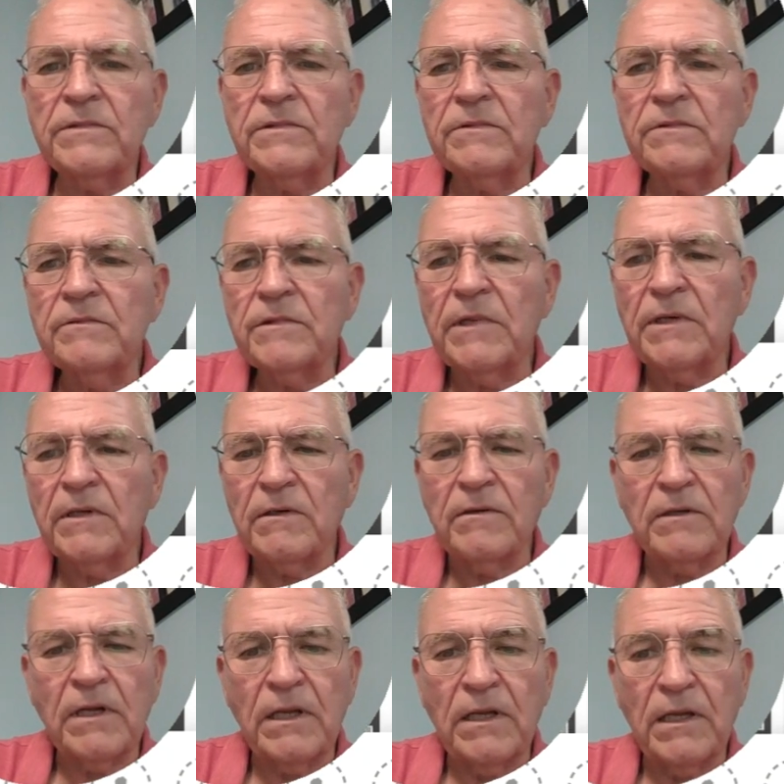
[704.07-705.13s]
there are
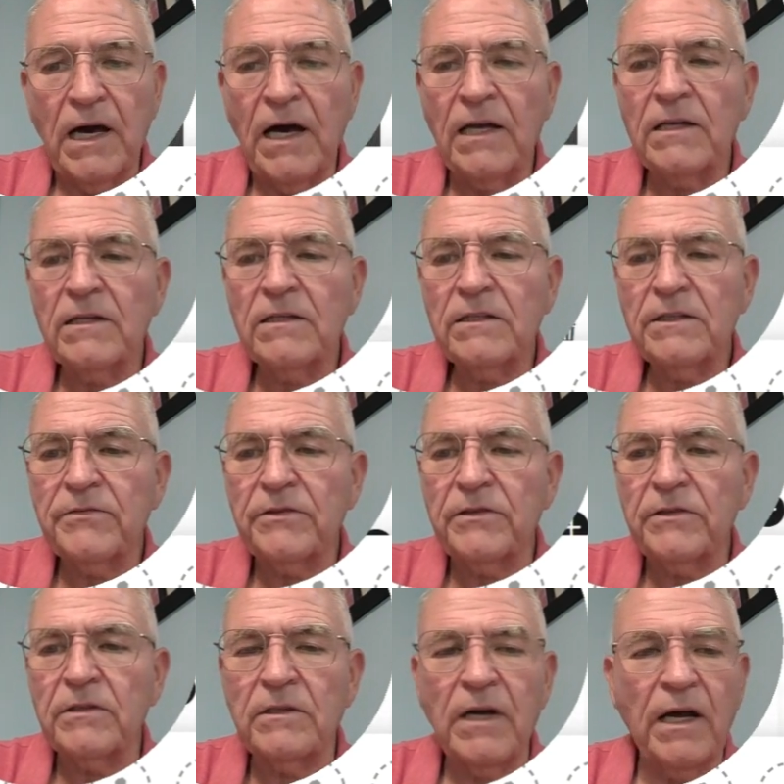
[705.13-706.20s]
a lot of
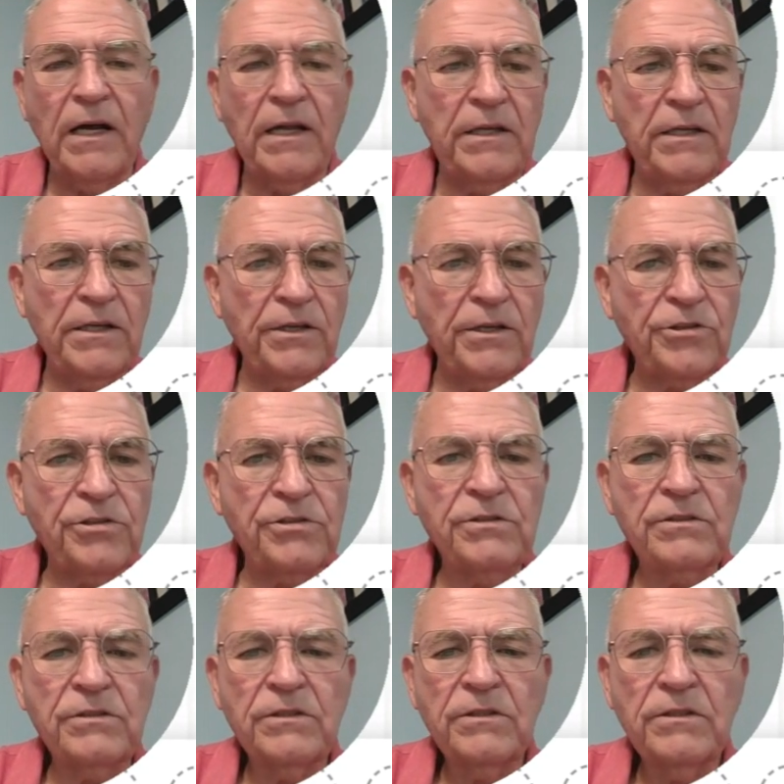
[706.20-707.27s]
different ideas,
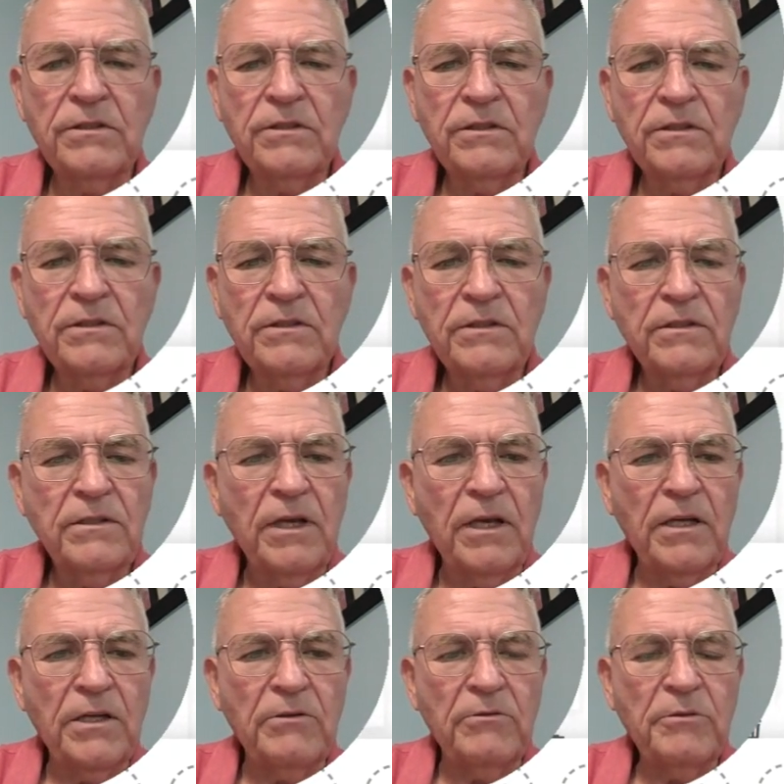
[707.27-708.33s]

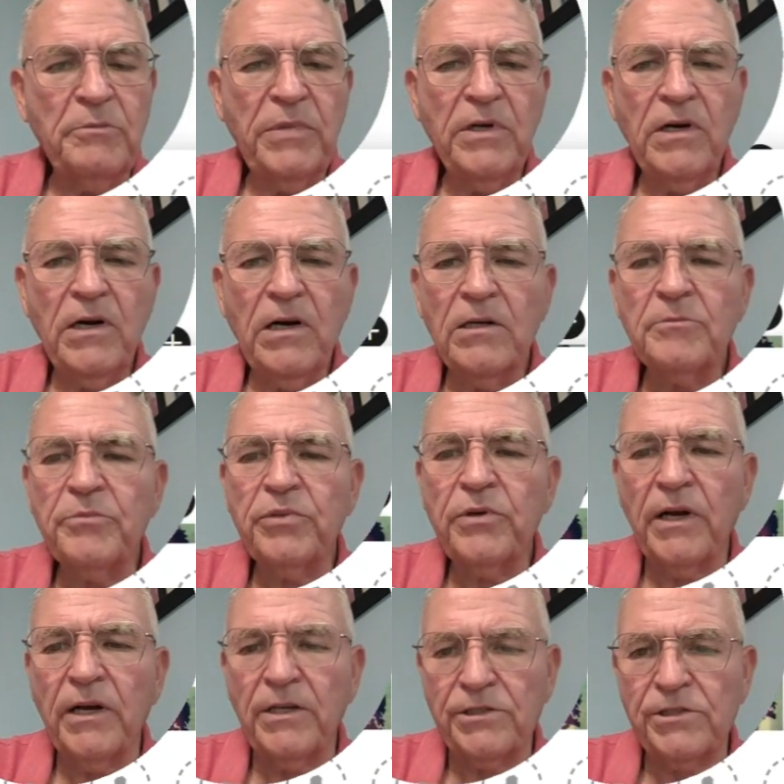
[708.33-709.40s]
and it would be hard
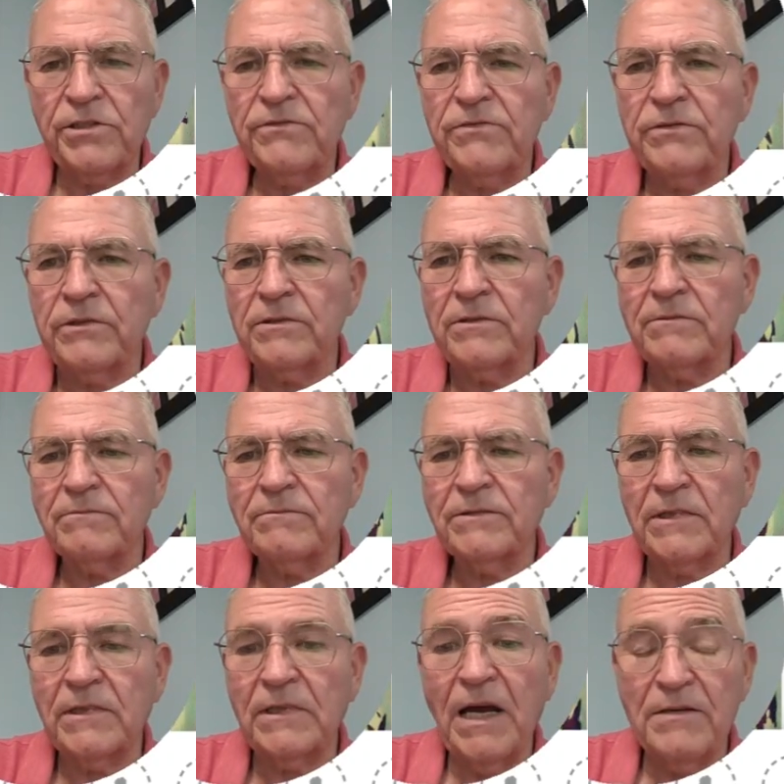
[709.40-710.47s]
pressed to
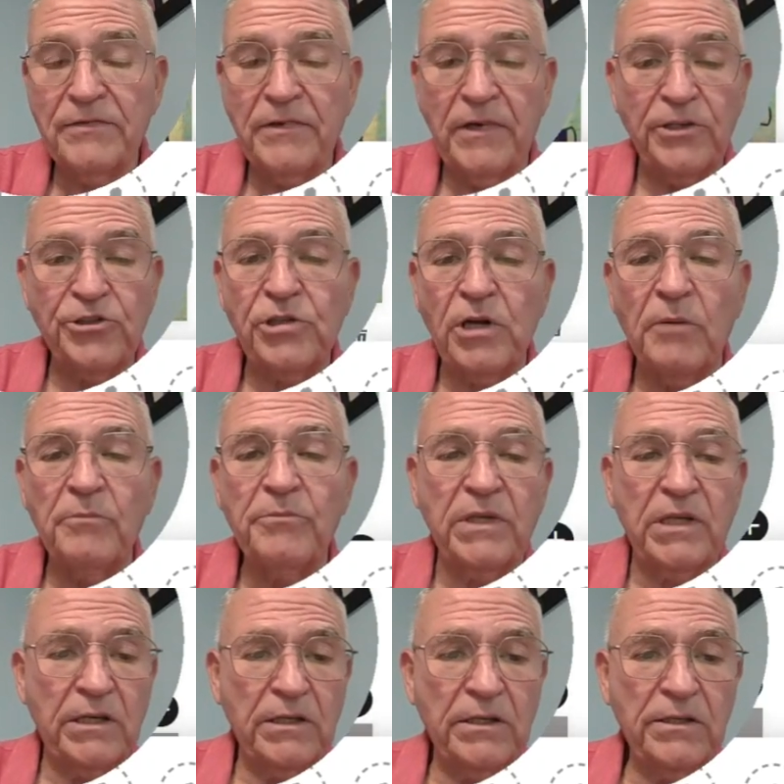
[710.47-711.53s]
not find
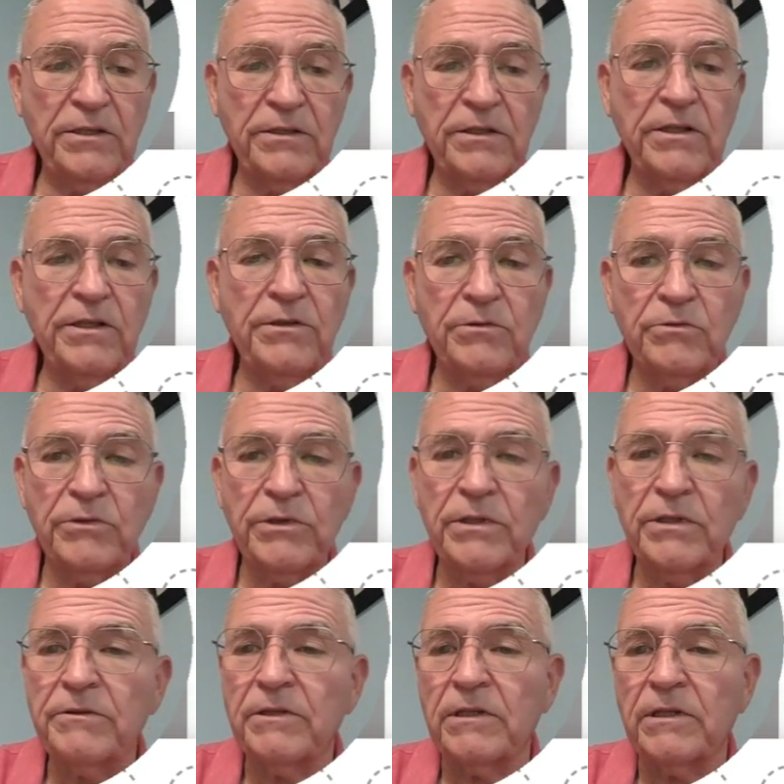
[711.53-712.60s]
something in here that you really,
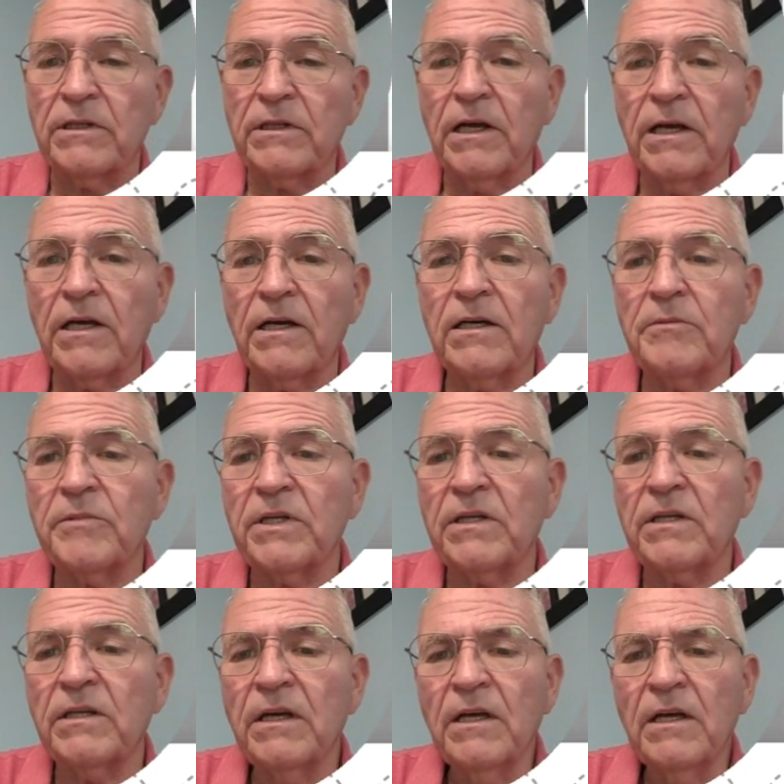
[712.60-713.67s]
really like. I
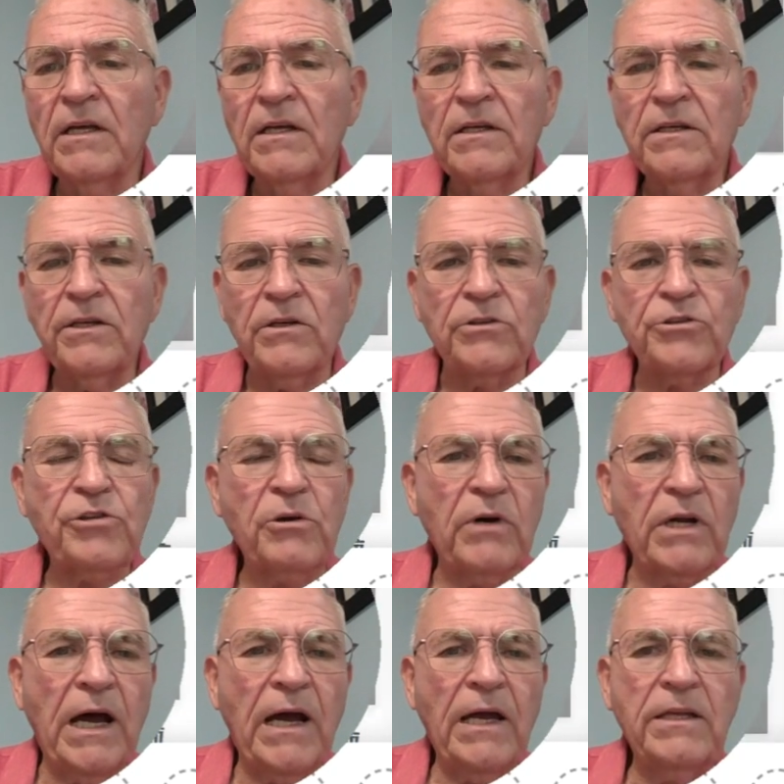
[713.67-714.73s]
mean, so
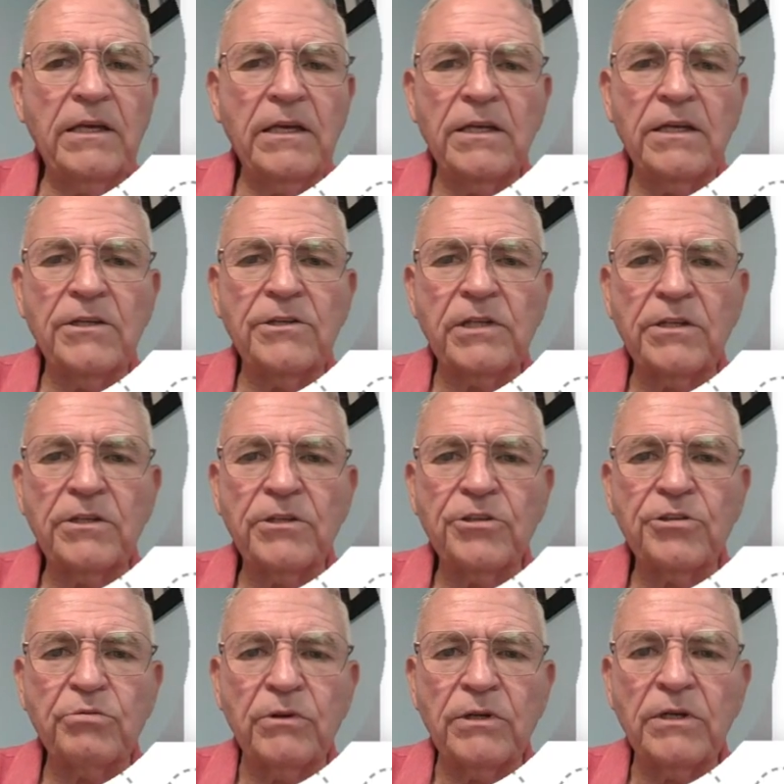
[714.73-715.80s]
what I did is like
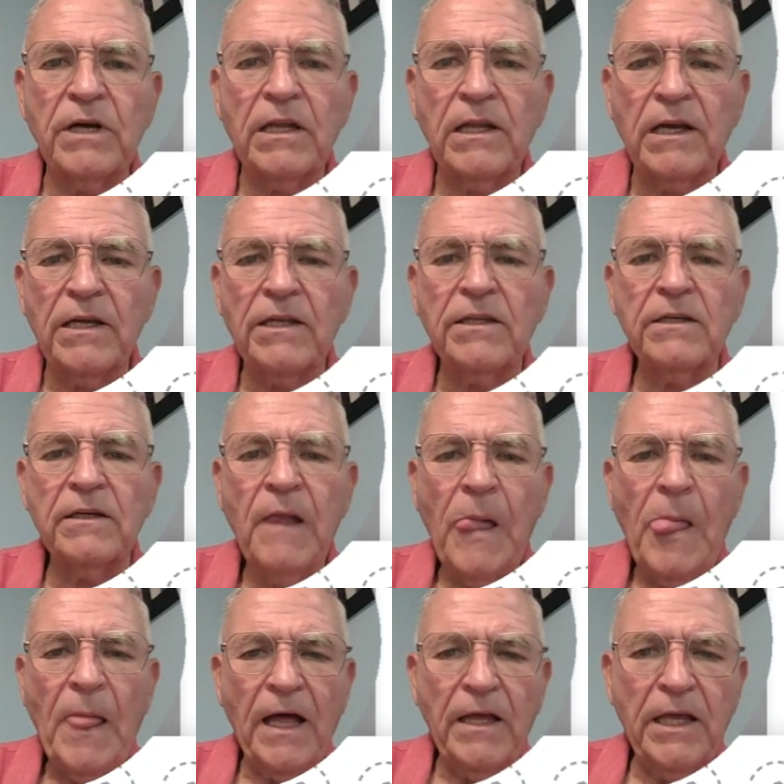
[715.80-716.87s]
this one, I liked
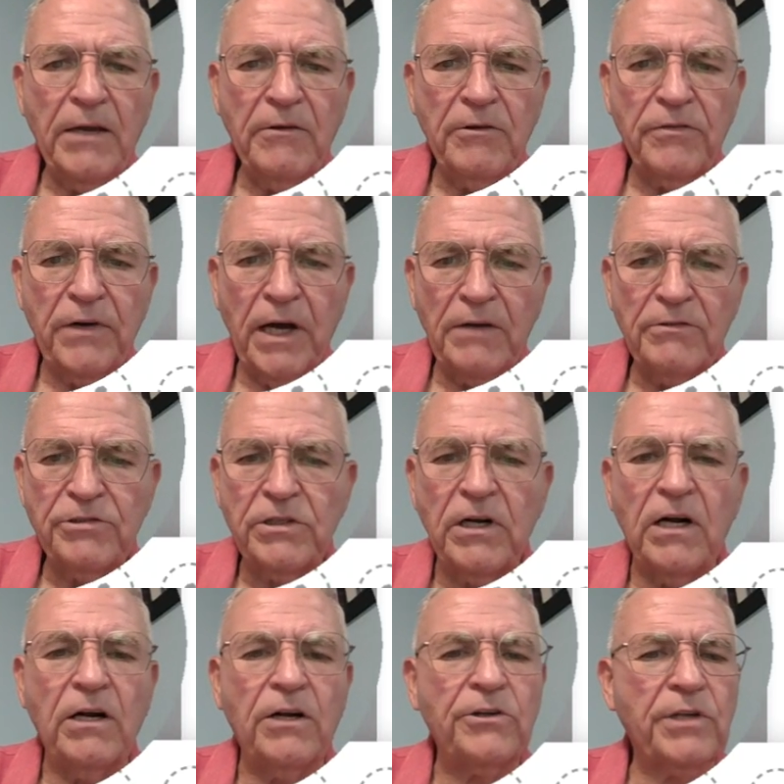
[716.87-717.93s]
it. I gave it 5
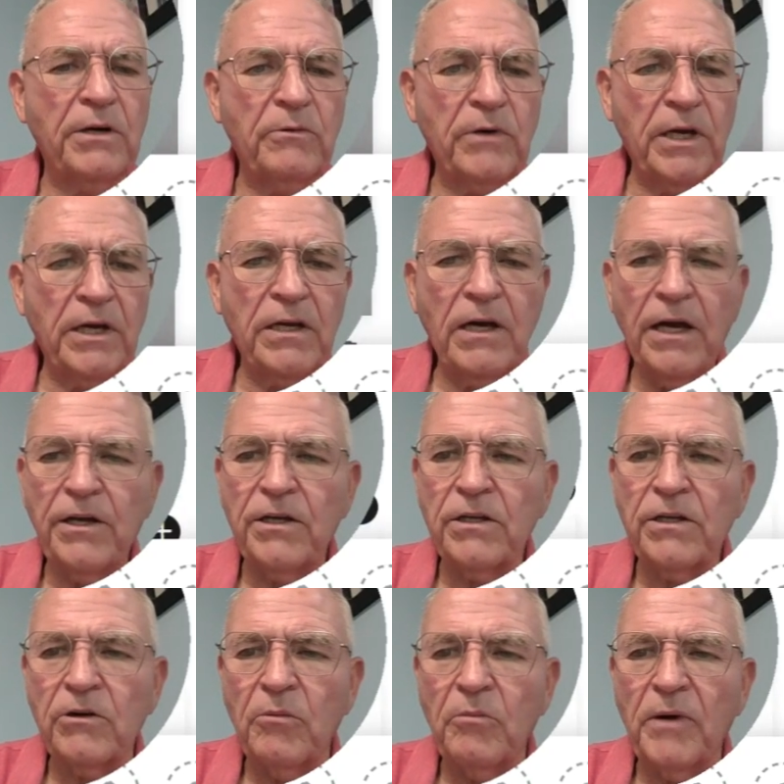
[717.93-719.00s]
stars. That way I
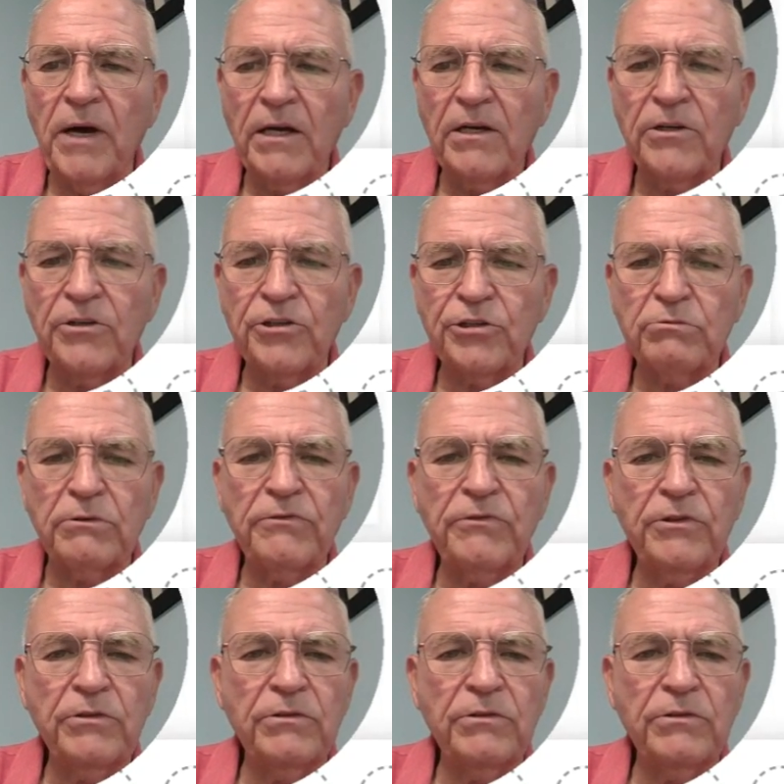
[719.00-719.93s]
can go back and just review the